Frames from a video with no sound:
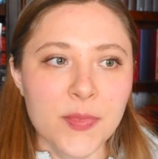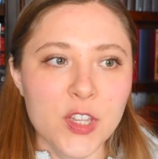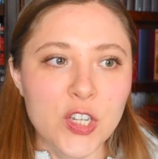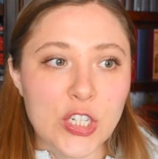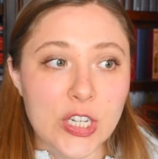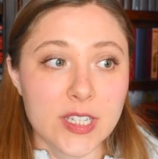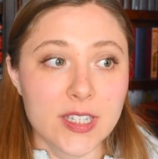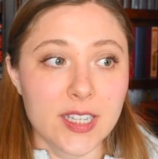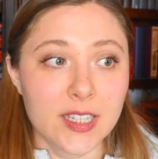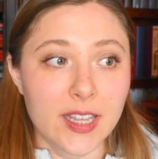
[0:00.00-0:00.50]

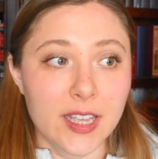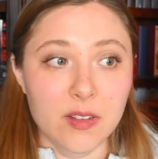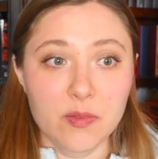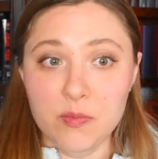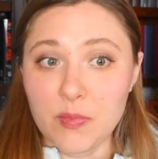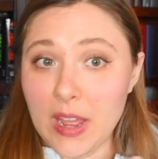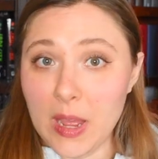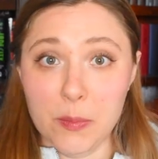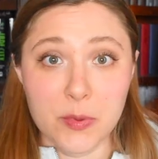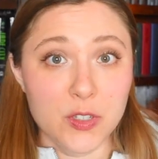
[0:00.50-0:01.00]
Just that
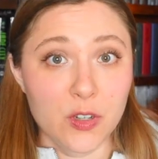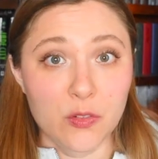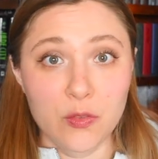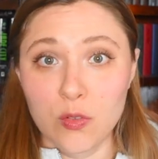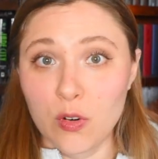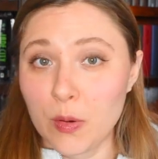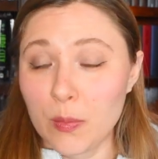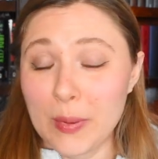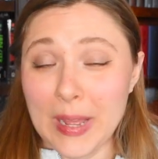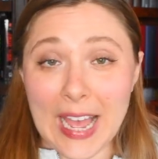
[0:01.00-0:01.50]
like episode
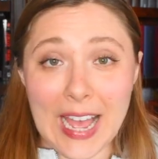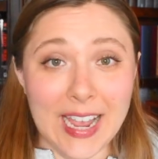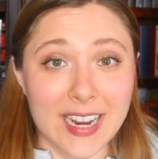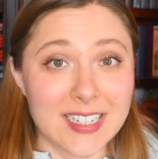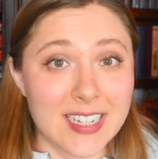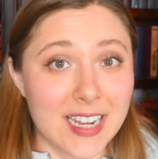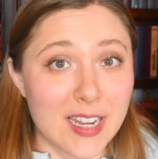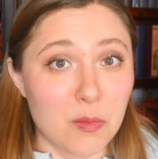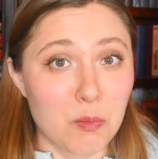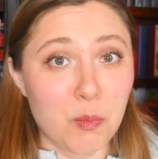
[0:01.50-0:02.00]
4
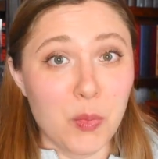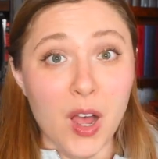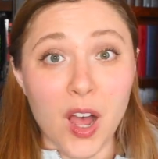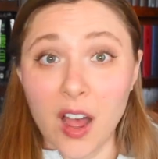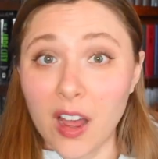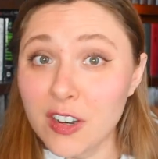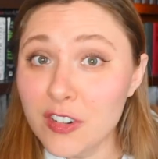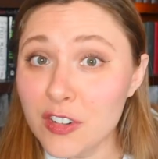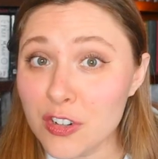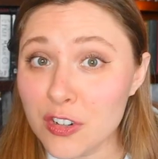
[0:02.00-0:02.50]
packed a
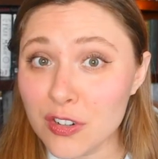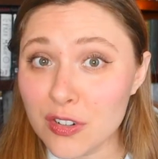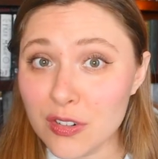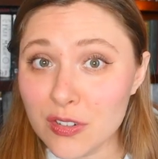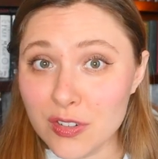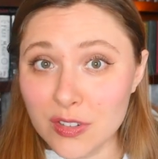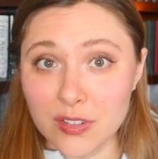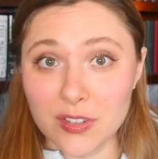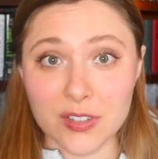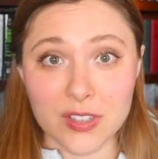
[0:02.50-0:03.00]
punch.
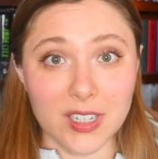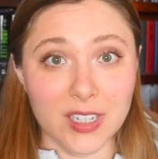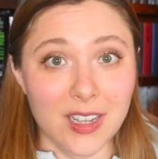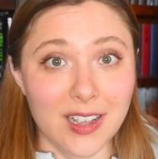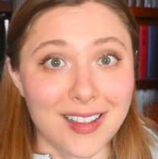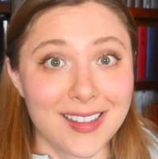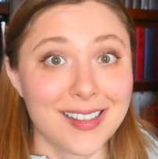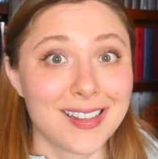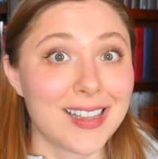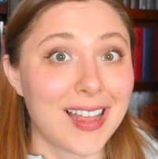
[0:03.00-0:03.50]
So there's like
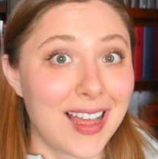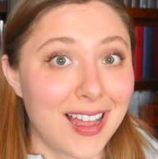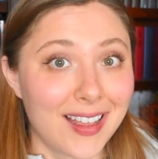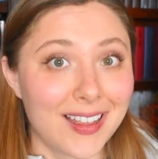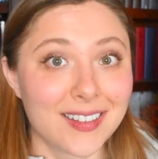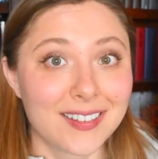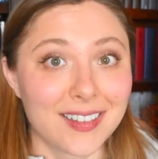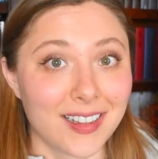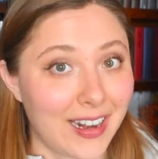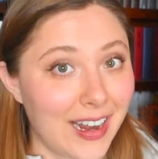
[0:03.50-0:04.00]
a
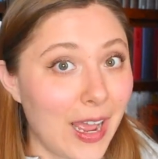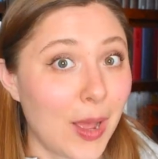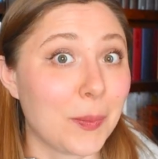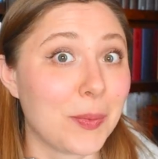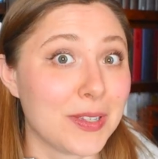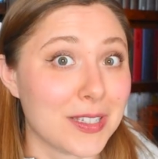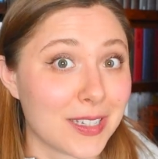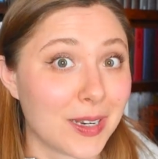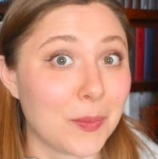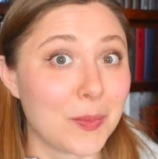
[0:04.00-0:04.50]
lot that
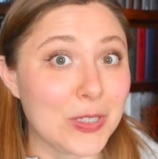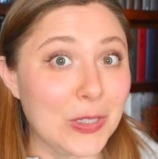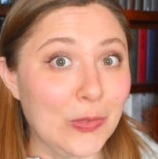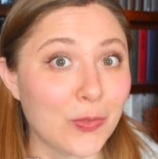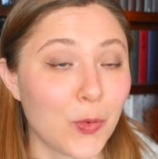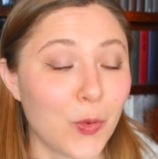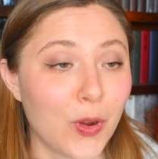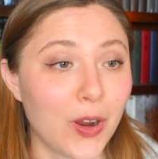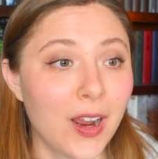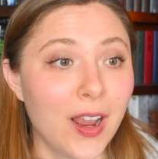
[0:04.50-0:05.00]
happens in episode
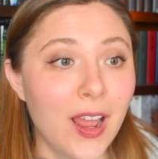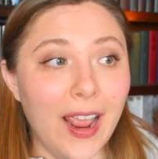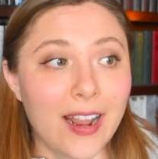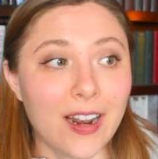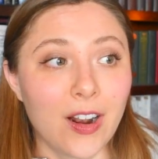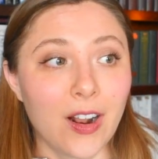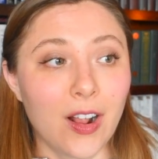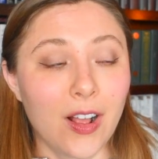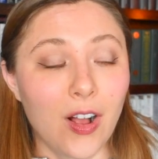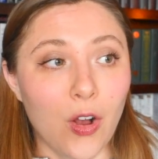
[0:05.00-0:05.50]
4
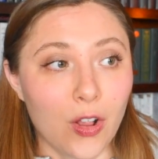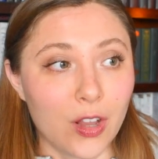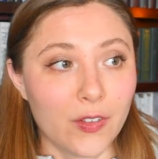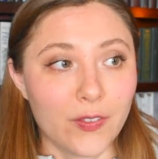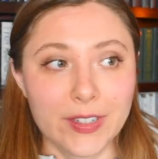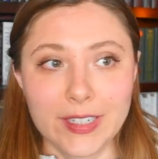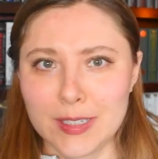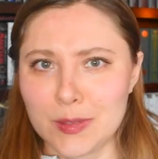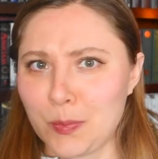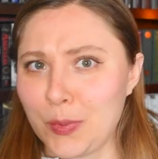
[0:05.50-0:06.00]
and all of
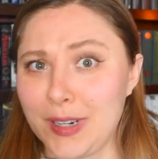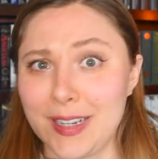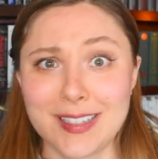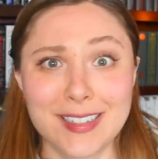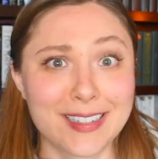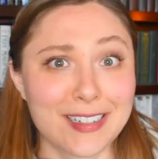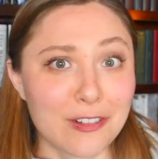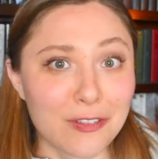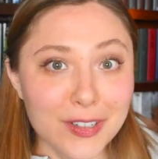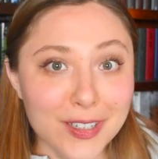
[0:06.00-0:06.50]
it is pretty
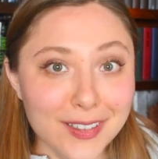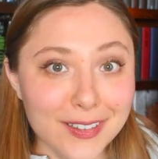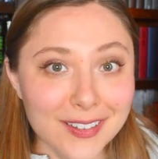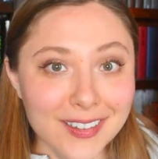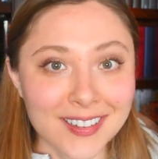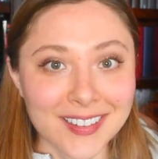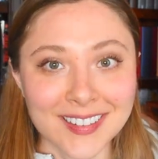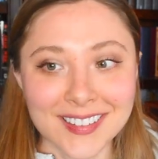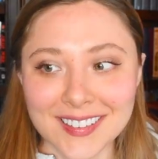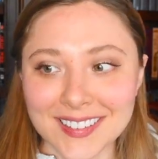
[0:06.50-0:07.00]
significant.
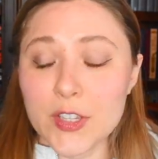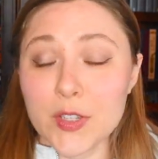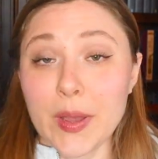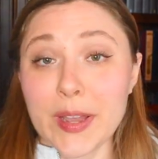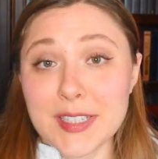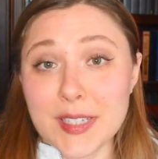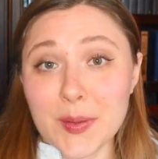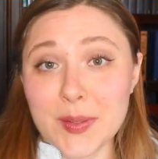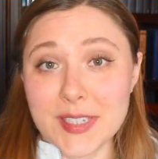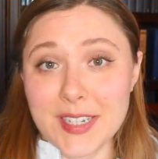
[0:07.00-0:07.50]
So
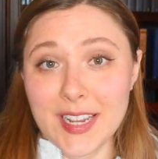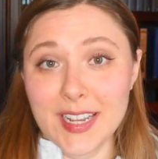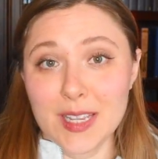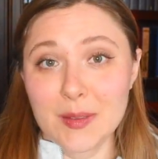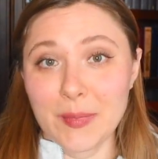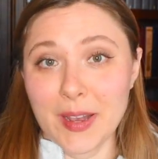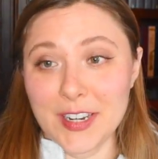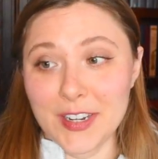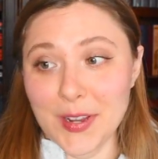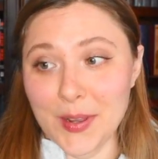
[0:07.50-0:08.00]
as I was taking
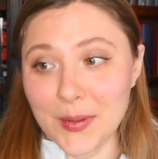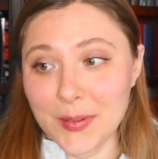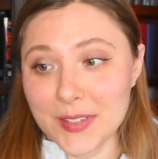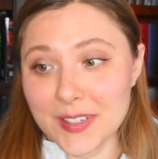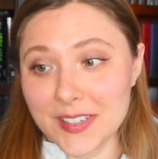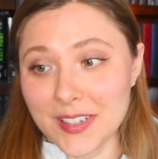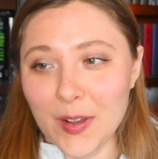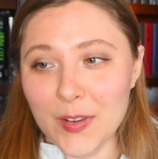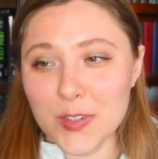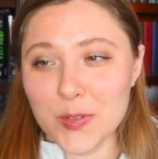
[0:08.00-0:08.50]
my
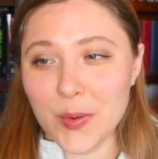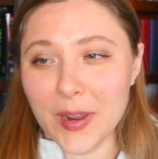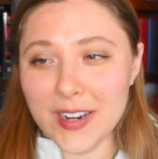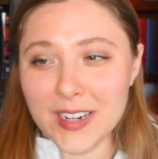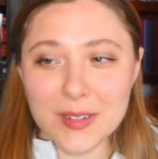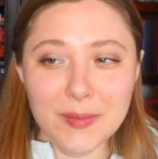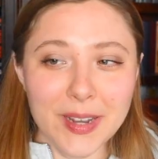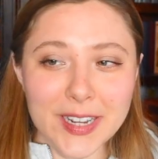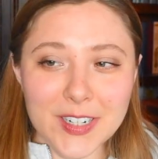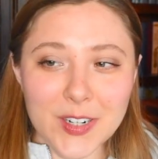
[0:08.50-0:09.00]
notes, I was
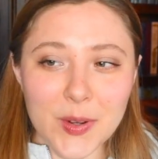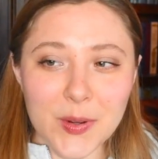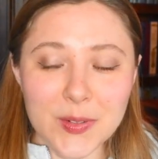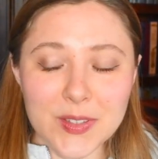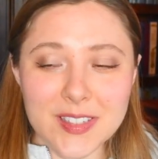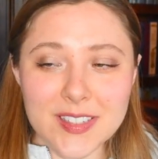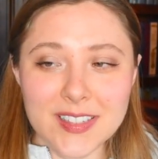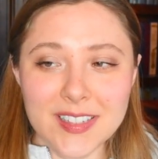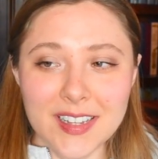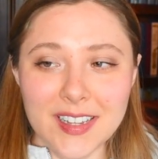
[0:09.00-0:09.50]
writing my
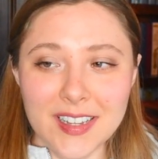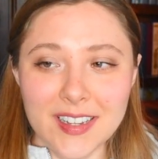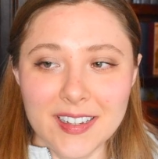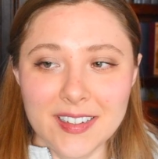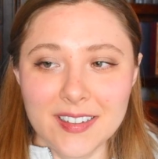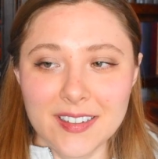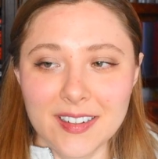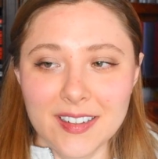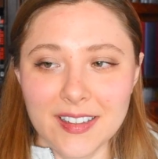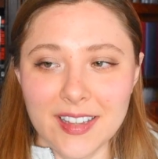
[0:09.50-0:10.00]
notes
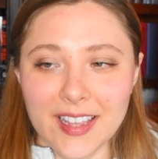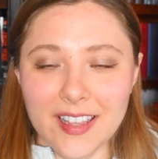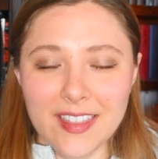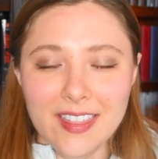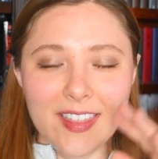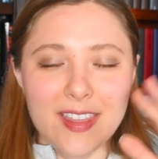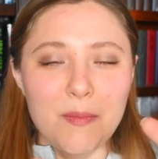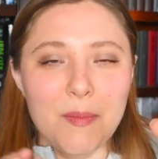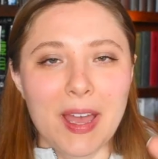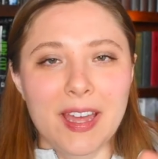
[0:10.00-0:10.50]
in like
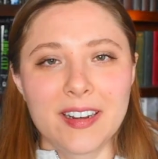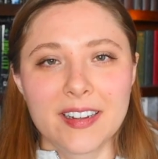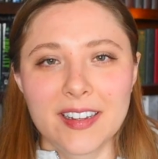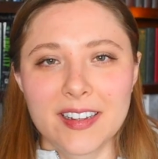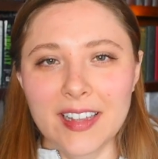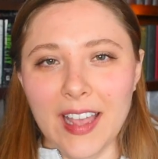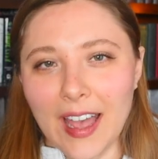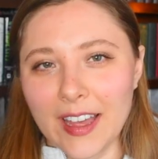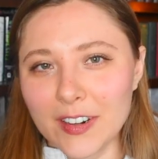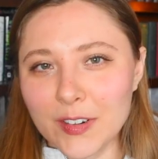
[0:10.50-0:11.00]
thematic
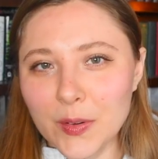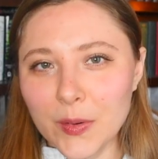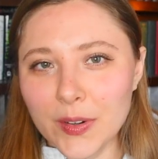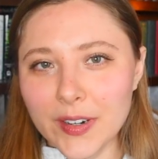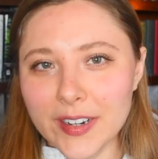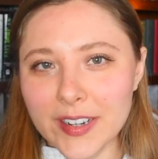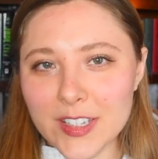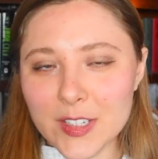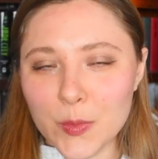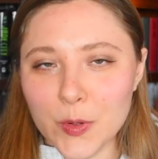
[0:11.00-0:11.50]

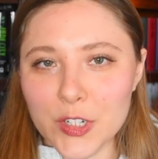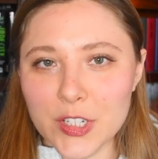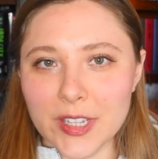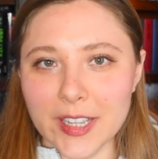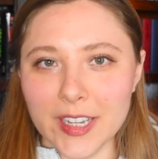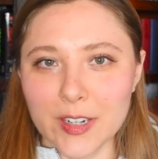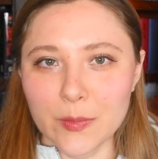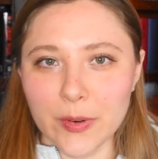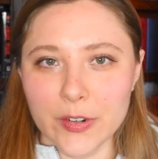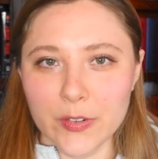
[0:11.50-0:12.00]
categories, which
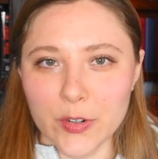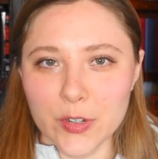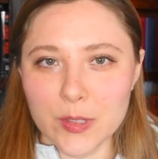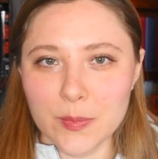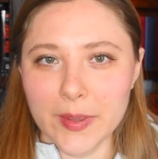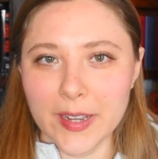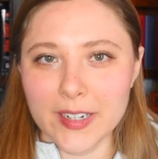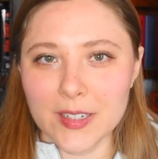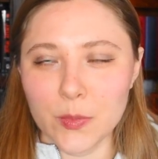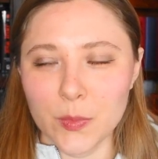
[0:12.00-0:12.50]
like in
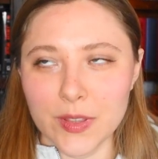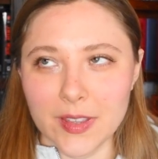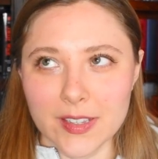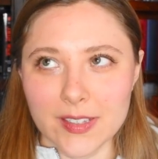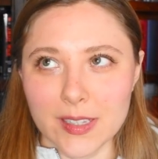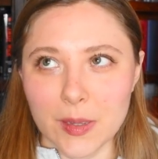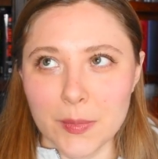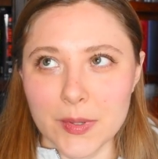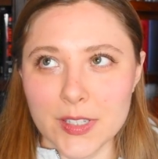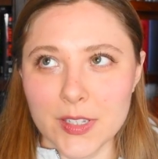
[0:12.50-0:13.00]
retrospect with
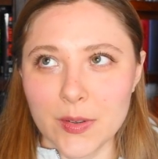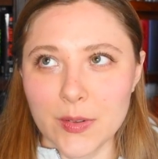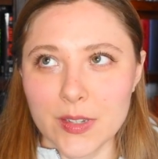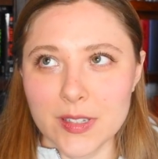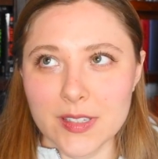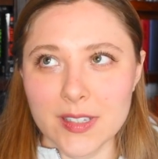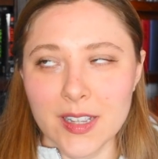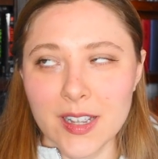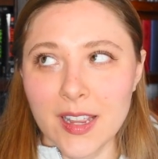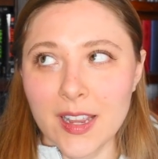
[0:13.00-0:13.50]
this episode
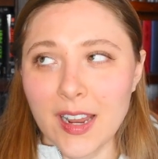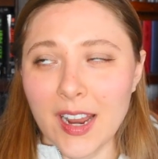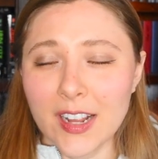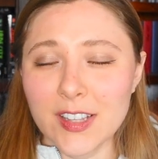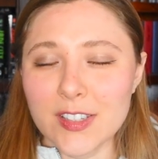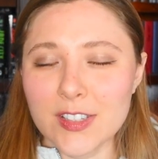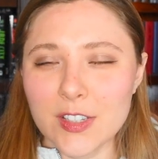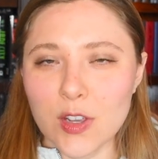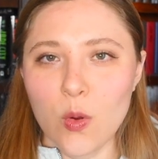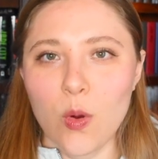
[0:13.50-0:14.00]
is,
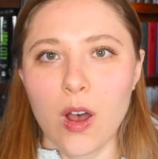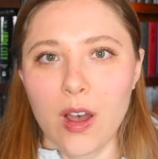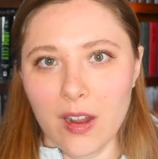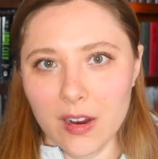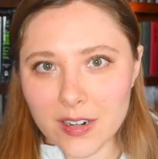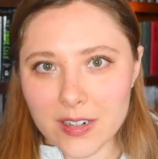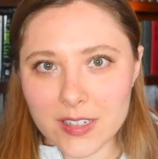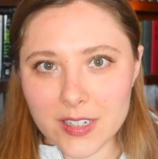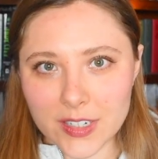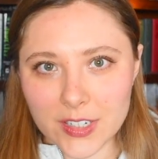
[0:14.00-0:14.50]
it's so
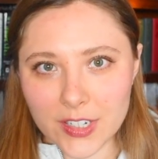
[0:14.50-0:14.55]
hard to